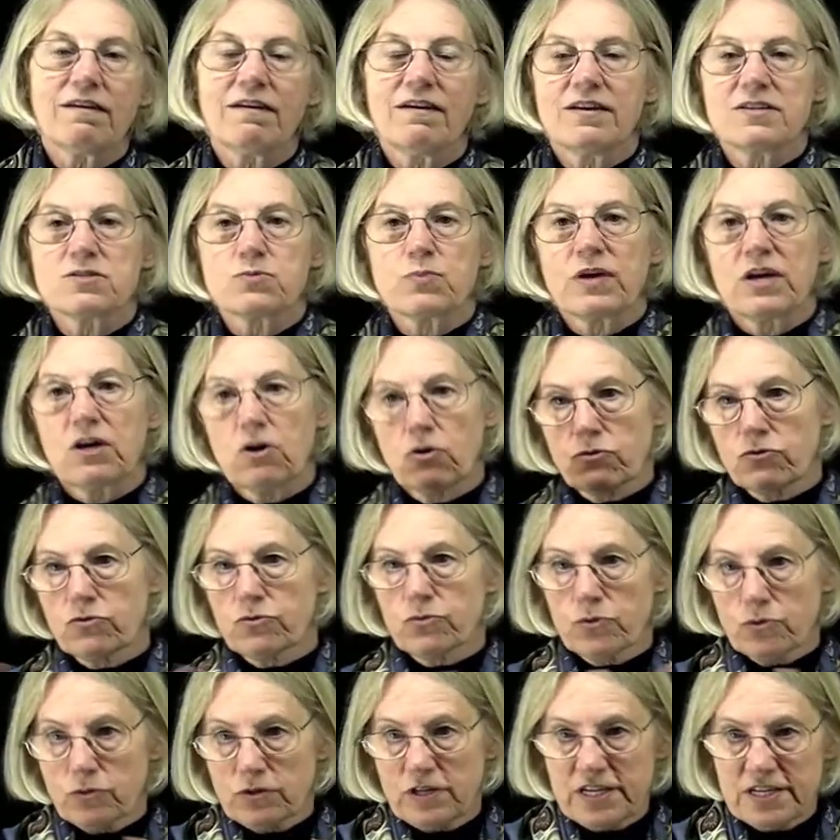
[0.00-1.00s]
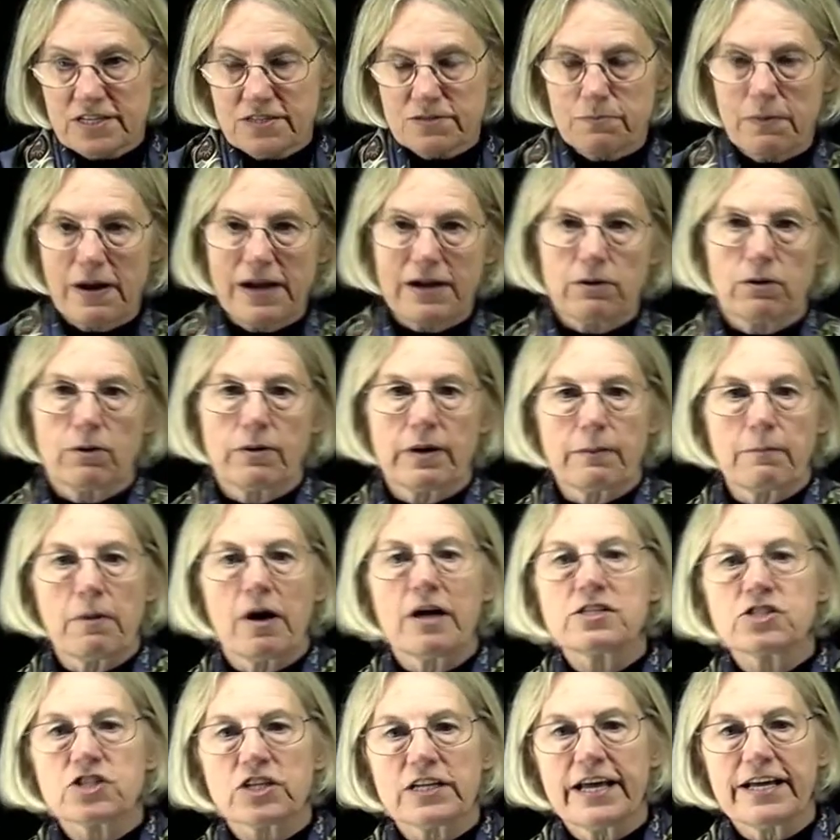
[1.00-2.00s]
as we go through these microring
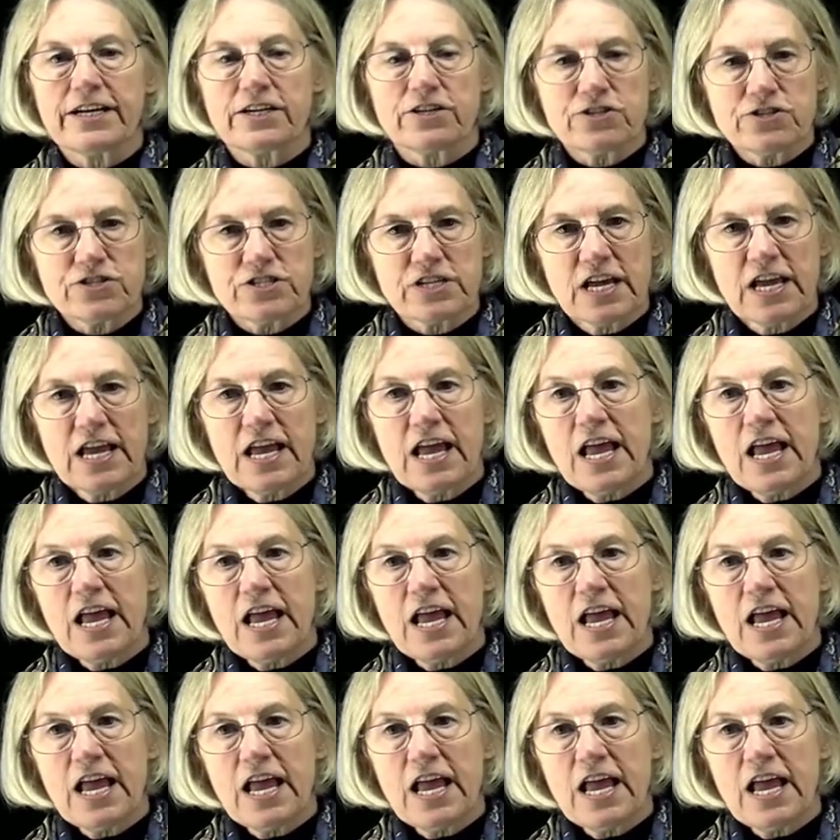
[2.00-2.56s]
modulators,